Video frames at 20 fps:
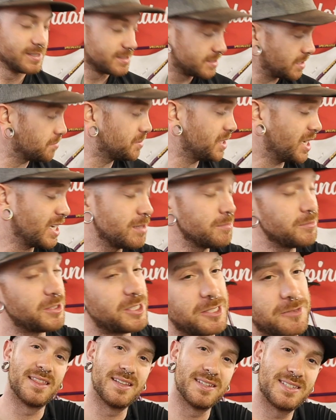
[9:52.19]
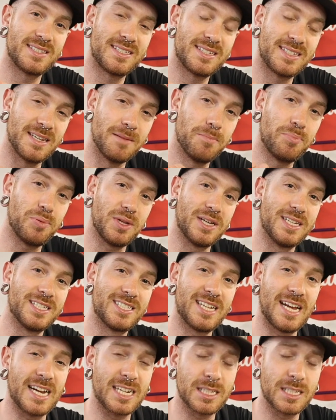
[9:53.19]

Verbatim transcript: Sometimes the simplest